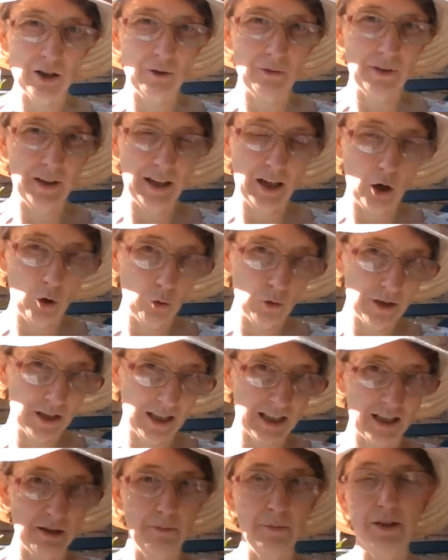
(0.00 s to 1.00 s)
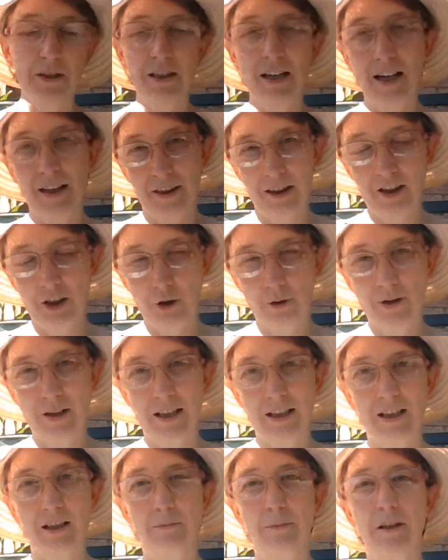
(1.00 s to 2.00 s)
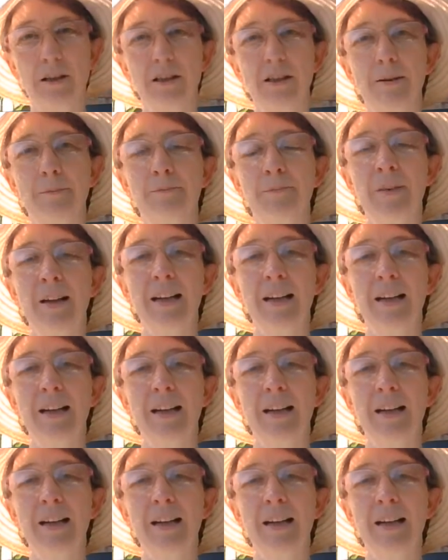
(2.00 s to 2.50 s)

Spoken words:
of the Old Testament and the New Testament.